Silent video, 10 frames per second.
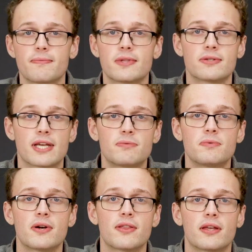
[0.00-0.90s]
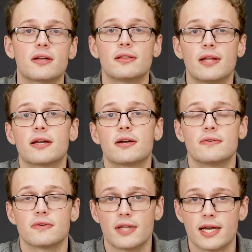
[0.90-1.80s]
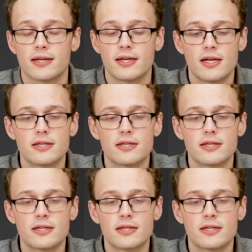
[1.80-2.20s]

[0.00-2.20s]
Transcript: So again, we want to think like over like.